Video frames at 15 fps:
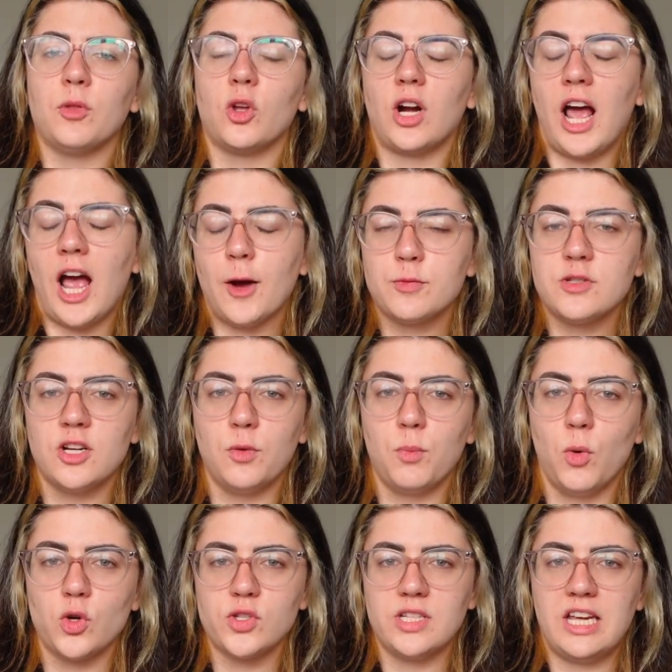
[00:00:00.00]
They're an absolute
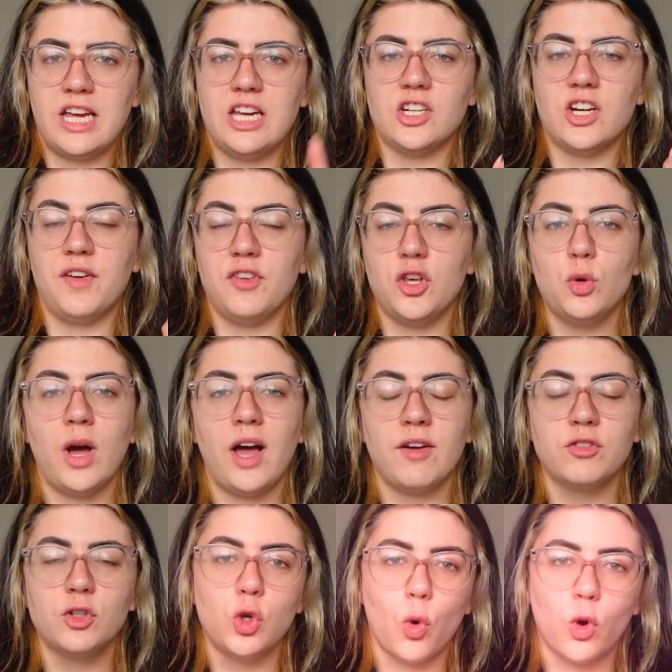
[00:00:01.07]
must need. If you
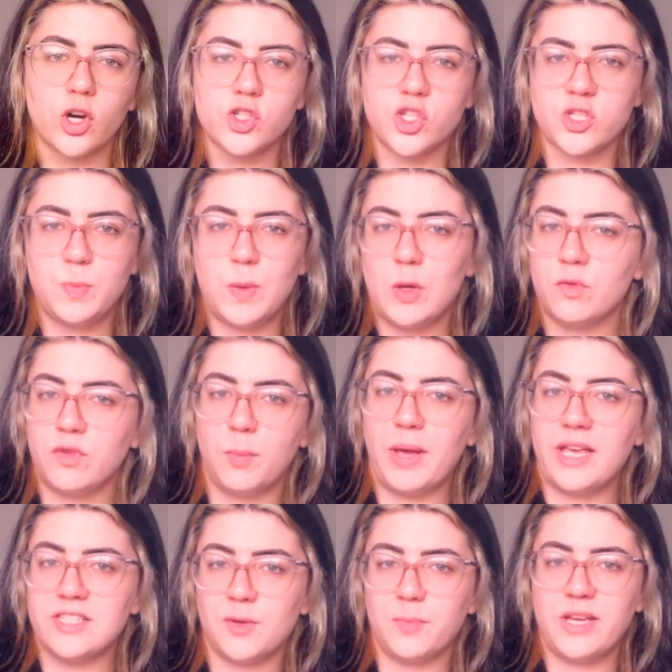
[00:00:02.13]
have gorgeous, beautiful
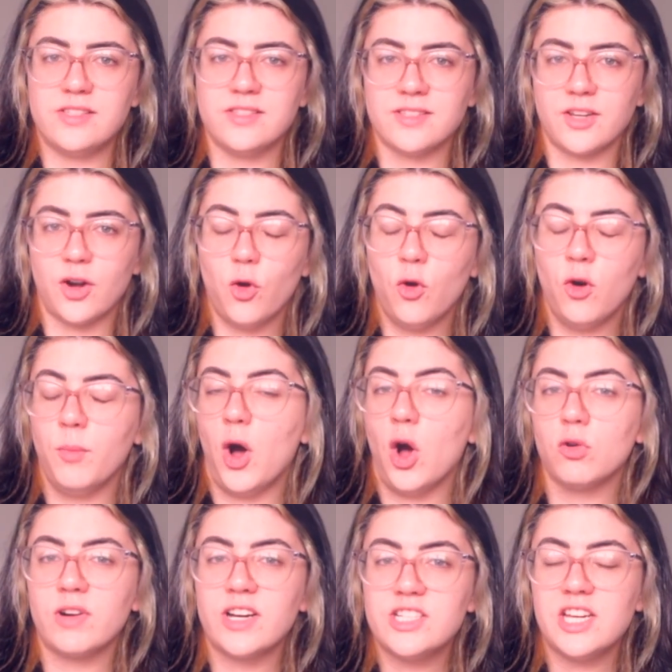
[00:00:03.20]
basic pieces at home
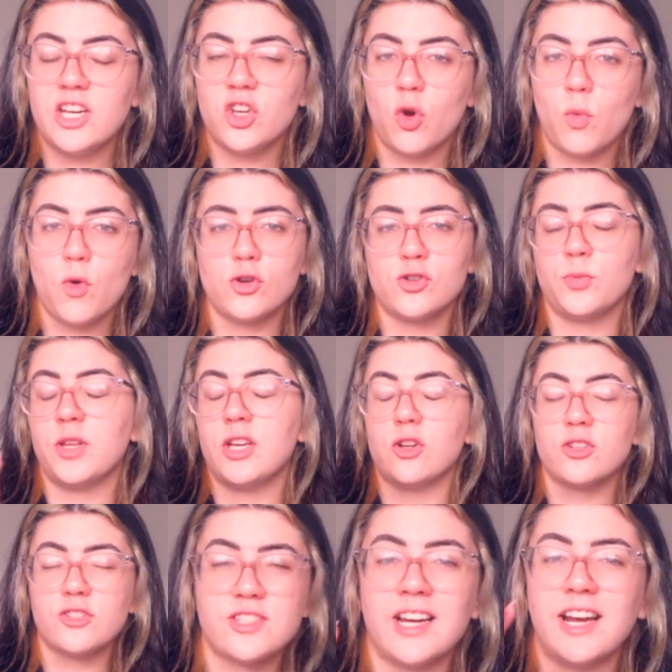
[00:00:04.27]
already in your wardrobe that
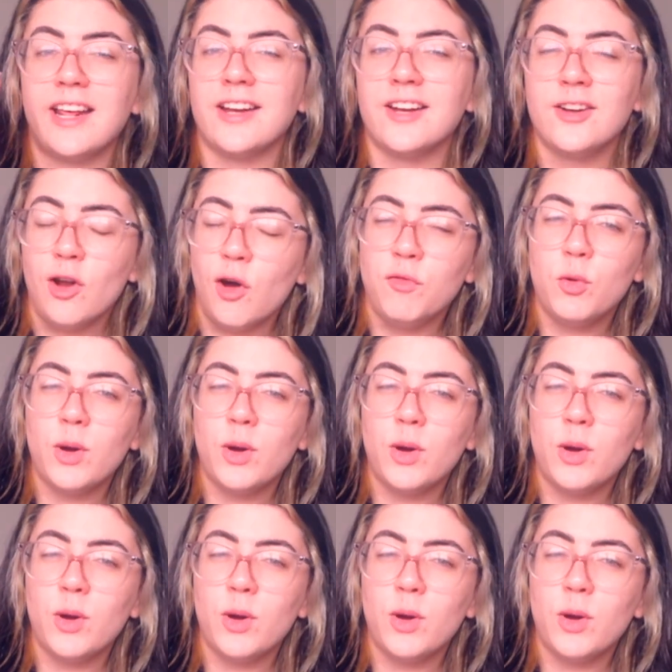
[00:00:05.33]
you're still in love